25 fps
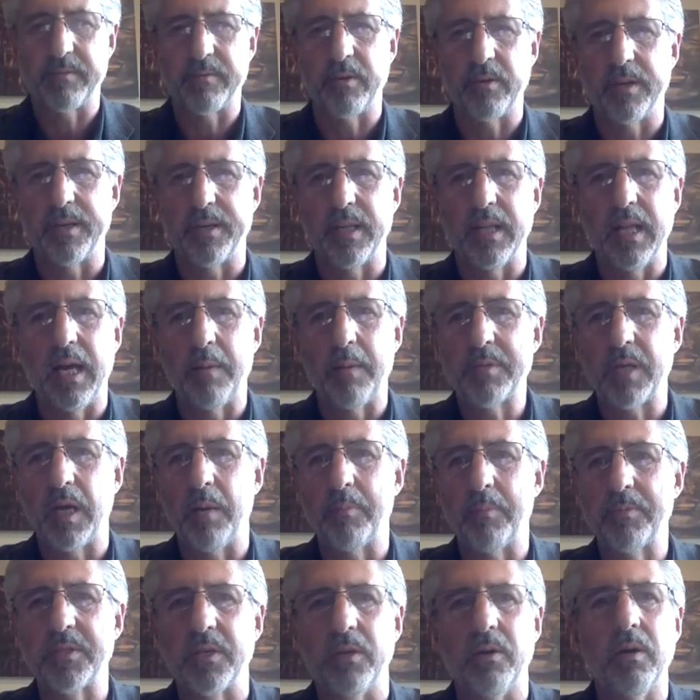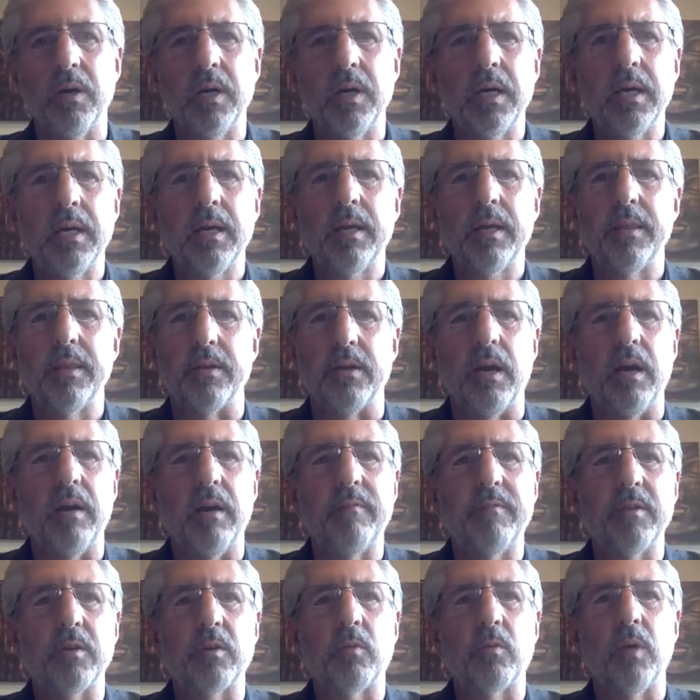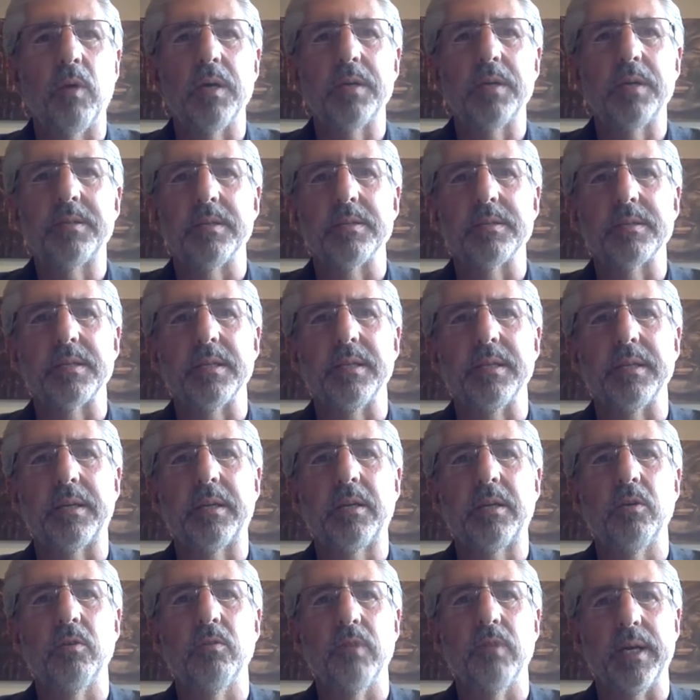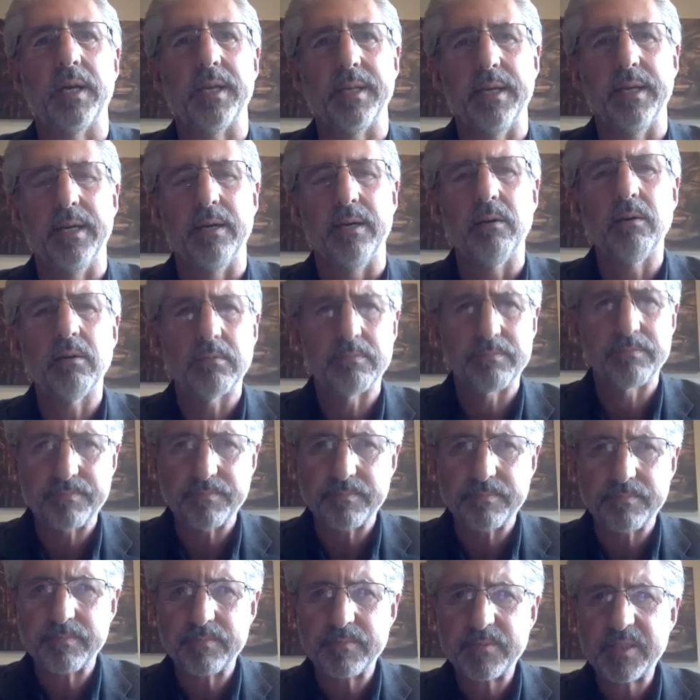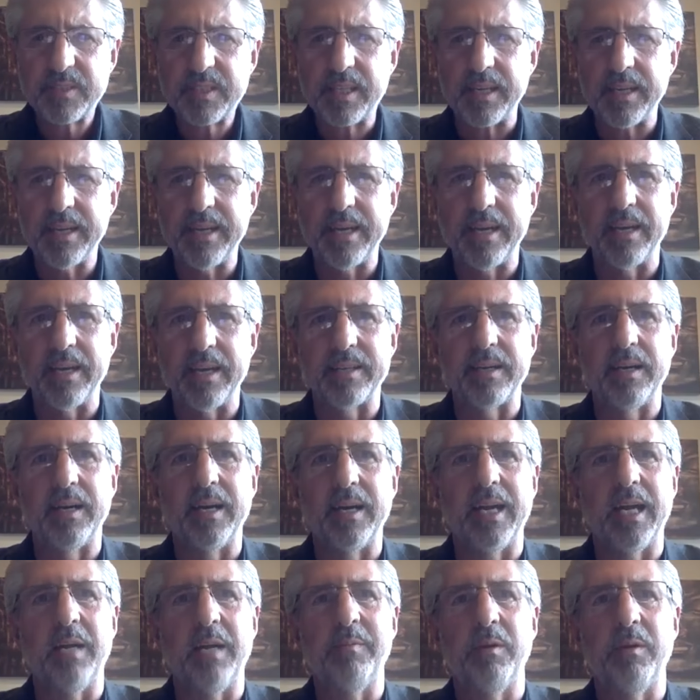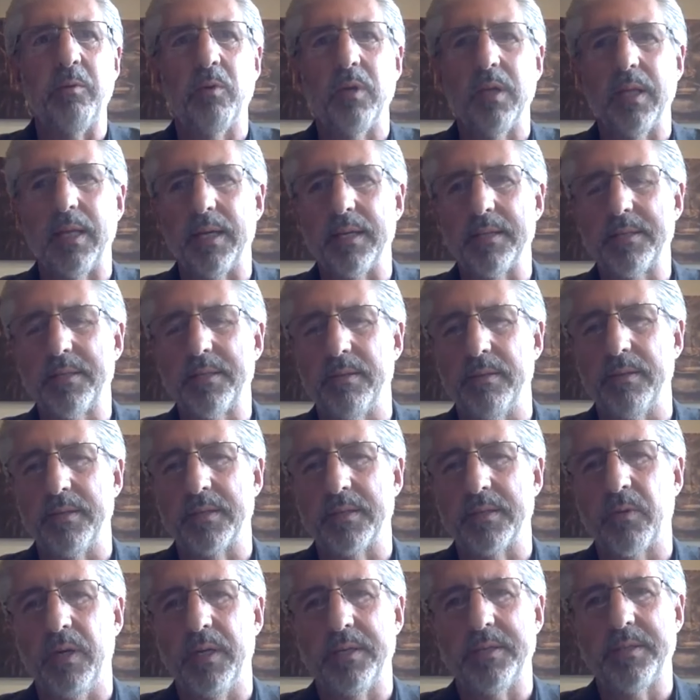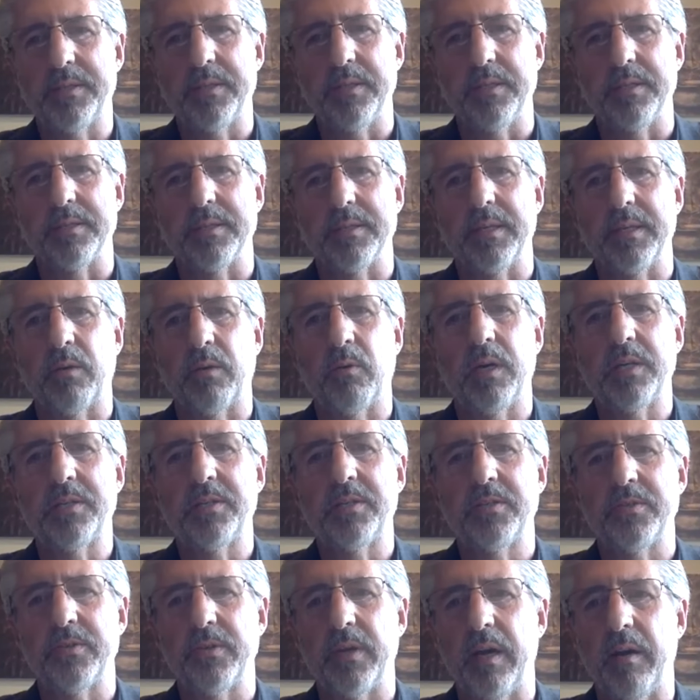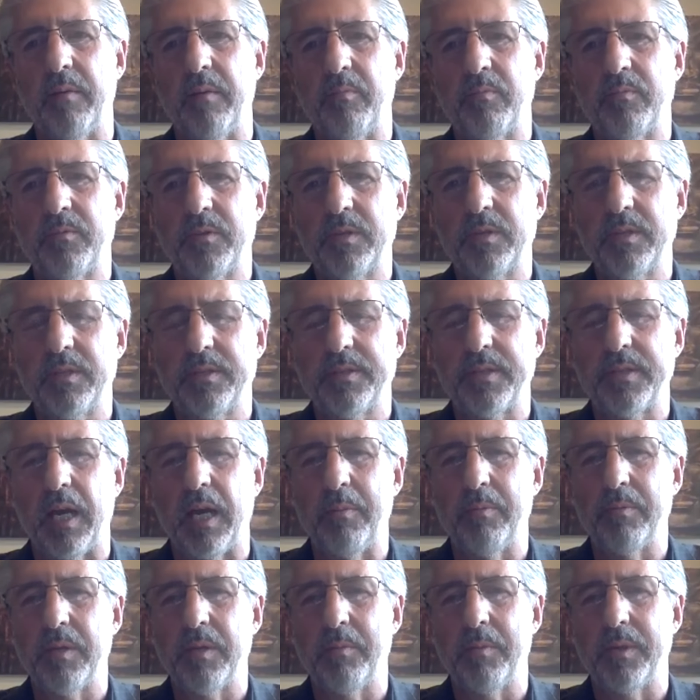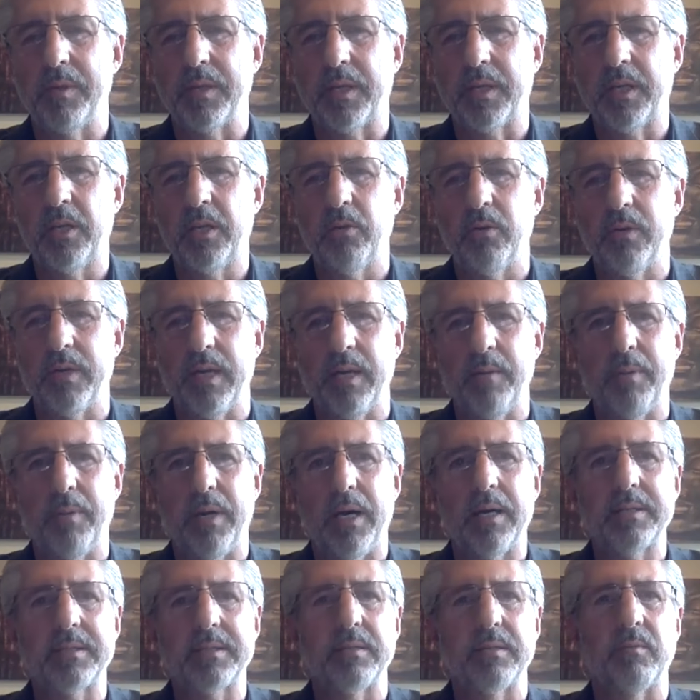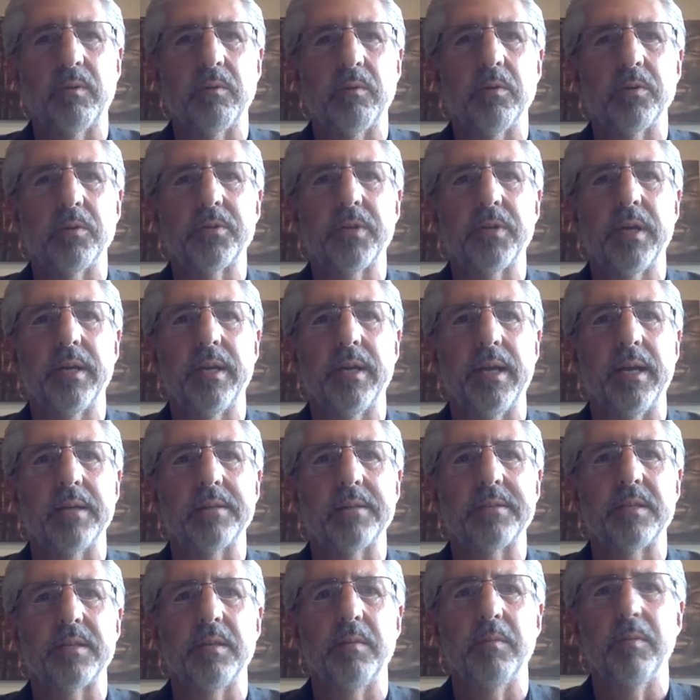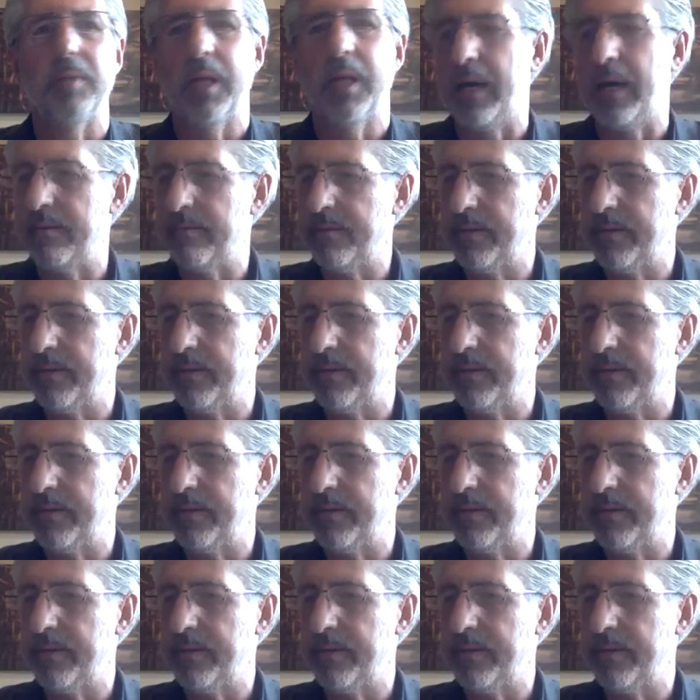if you're on a laptop. So there are a few questions in the queue right now, and Amy will answer these questions. Any questions you have, type them in the Q&A box and we will try to answer them live